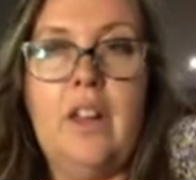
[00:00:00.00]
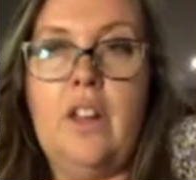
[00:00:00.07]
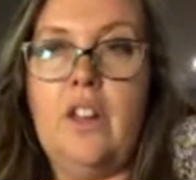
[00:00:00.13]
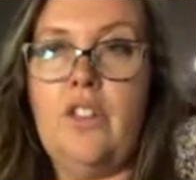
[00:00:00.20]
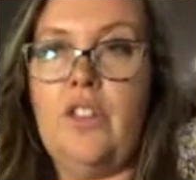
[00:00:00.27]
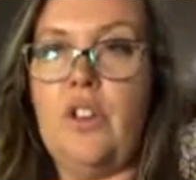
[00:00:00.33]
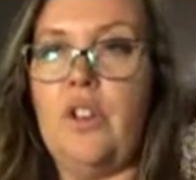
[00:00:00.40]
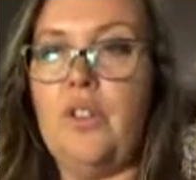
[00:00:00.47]

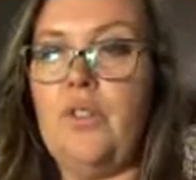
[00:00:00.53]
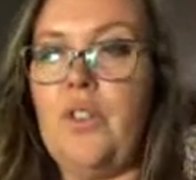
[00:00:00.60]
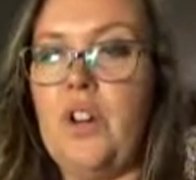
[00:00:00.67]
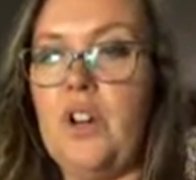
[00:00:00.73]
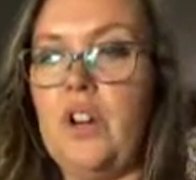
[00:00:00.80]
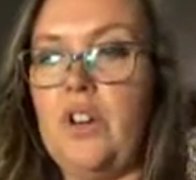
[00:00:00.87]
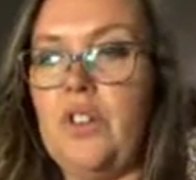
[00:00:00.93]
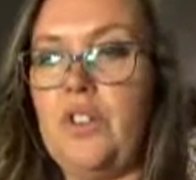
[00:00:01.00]
So
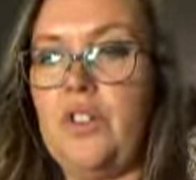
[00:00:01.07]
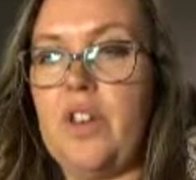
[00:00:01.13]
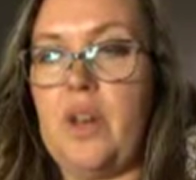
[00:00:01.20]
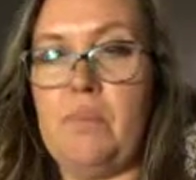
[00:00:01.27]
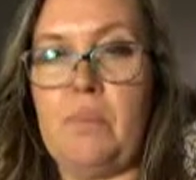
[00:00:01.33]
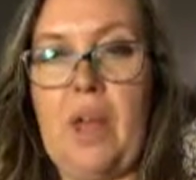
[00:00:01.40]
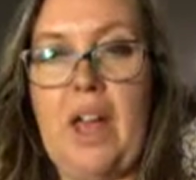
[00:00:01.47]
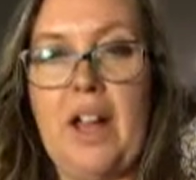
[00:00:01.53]
first,
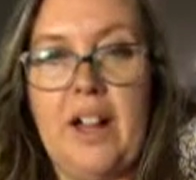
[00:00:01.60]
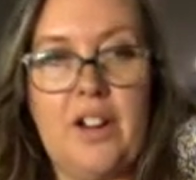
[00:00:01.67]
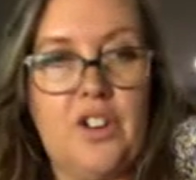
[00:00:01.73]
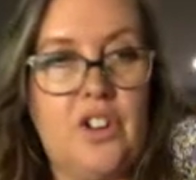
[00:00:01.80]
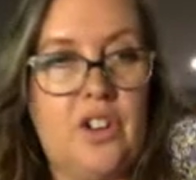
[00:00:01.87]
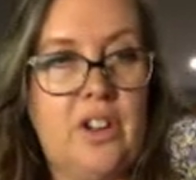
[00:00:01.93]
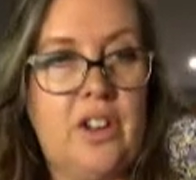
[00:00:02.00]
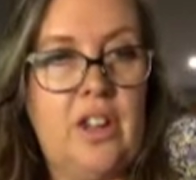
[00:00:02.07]

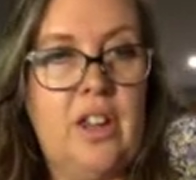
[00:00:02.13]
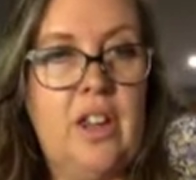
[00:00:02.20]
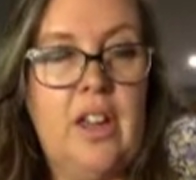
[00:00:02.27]
compaction.